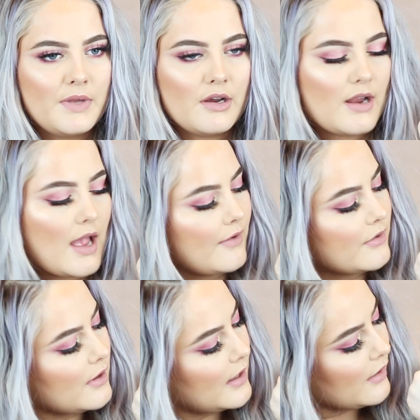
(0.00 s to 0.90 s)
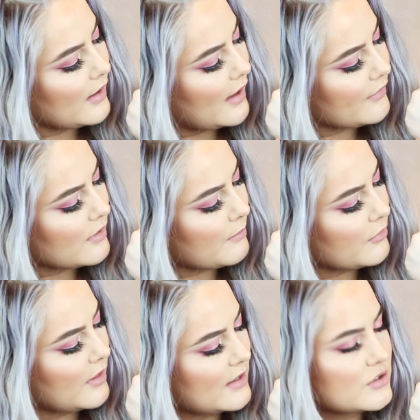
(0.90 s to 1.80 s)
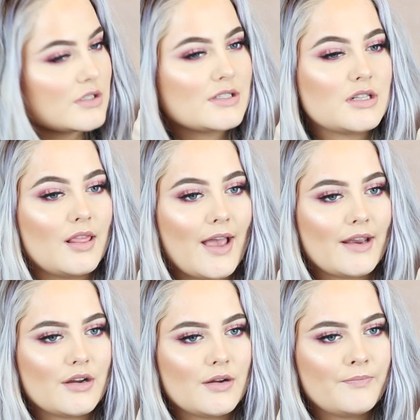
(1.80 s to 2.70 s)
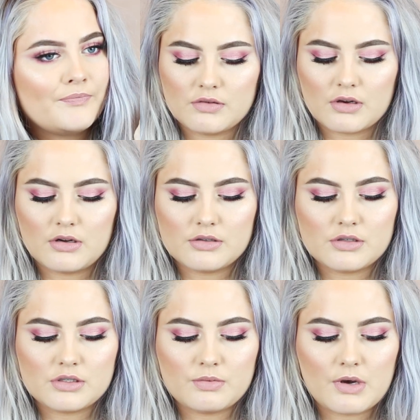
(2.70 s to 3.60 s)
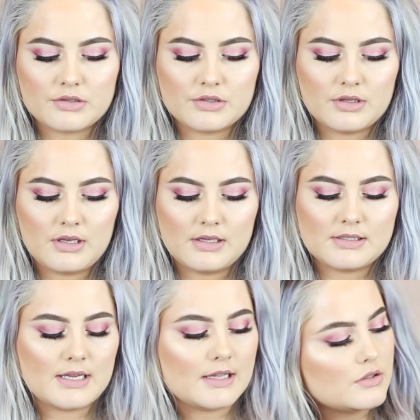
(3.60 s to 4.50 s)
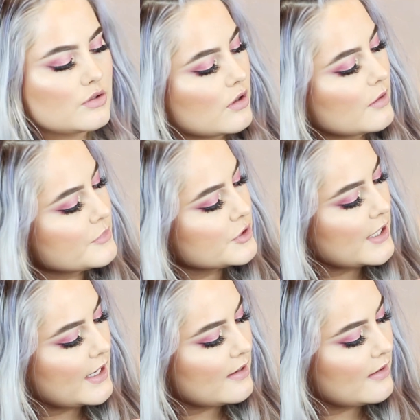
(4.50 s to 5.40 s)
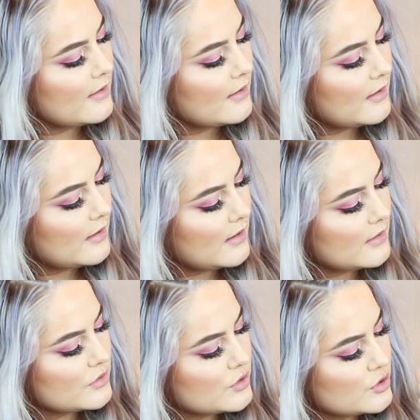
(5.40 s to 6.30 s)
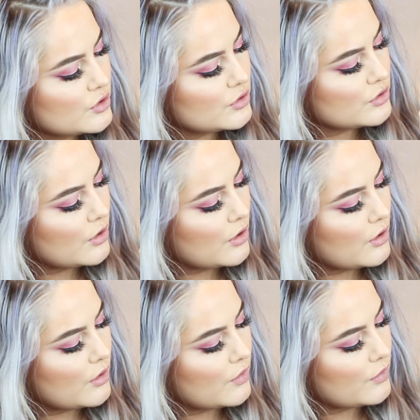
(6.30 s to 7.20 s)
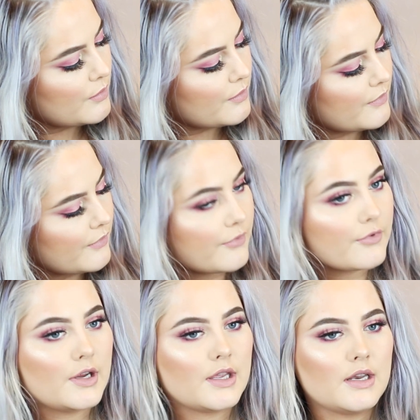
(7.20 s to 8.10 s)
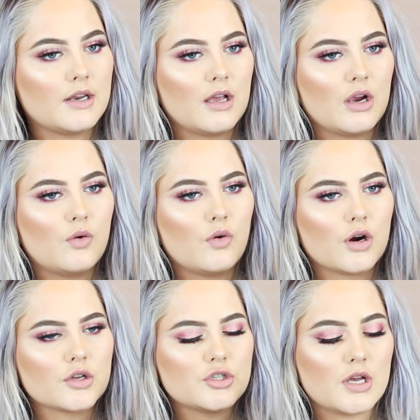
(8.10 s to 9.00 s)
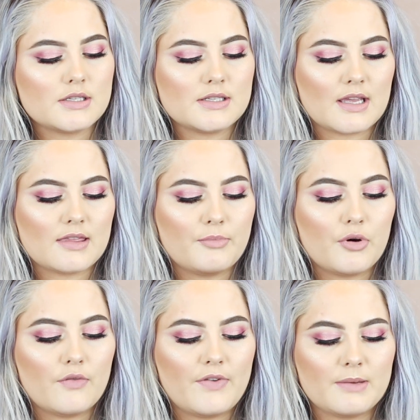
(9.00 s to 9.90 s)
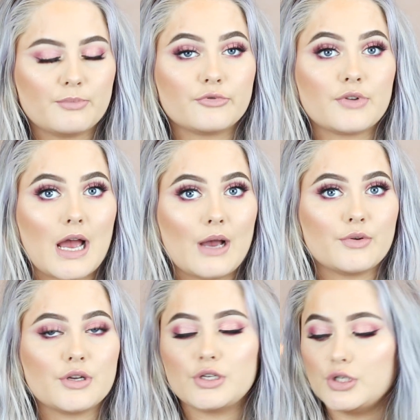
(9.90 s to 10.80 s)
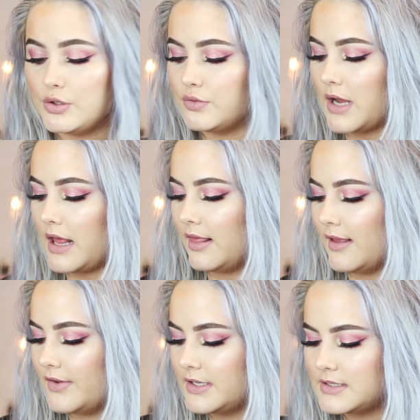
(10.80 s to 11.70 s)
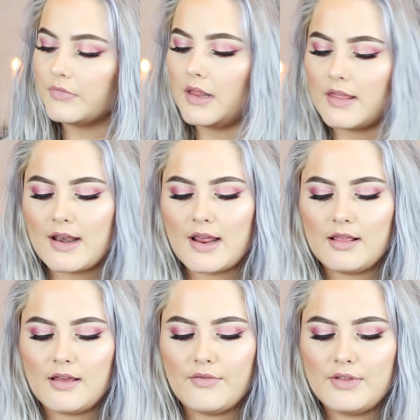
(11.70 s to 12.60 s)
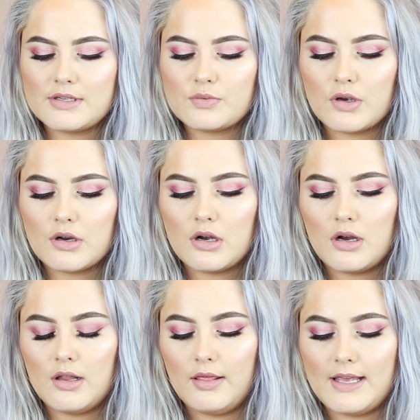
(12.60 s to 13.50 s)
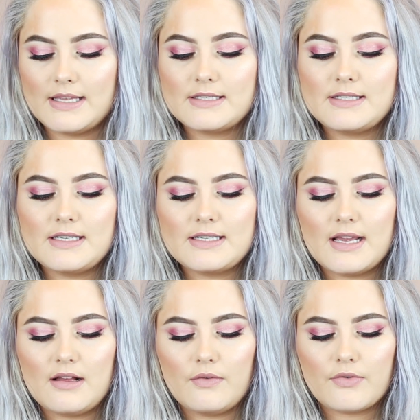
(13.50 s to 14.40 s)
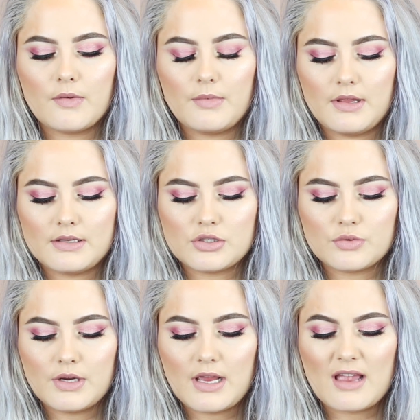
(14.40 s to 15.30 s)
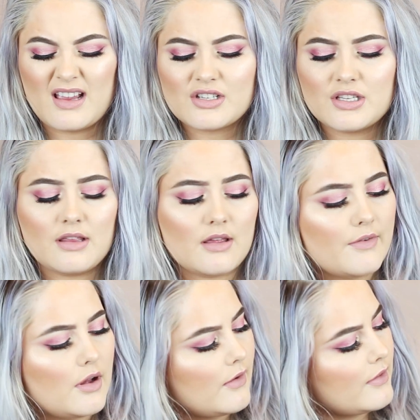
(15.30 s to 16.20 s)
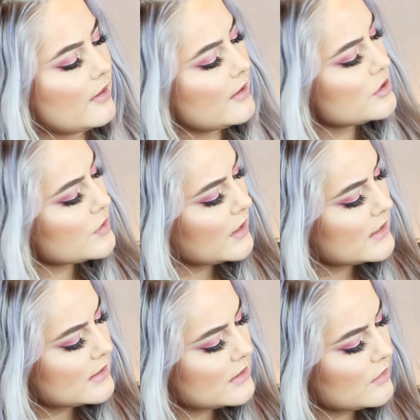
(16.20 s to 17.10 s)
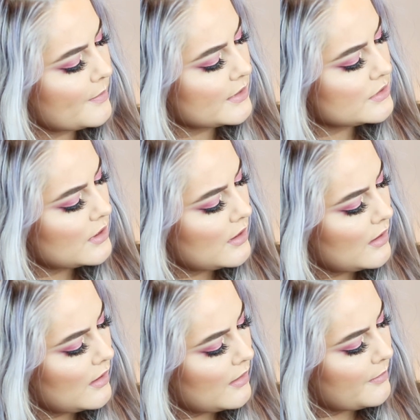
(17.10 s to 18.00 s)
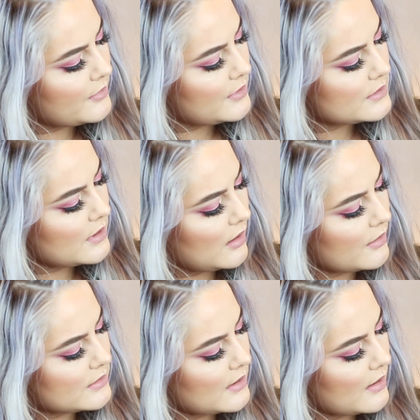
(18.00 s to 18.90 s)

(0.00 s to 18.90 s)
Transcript: here you have Creme Brûlée. It's just lighter. So you can also swatch the Sandstorm shade. It's so freaking gorgeous. It's like the perfect brown nude. I love it. Then I love this one called Lace Detail from Lingerie. I actually love all of the lingeries so much, but this color is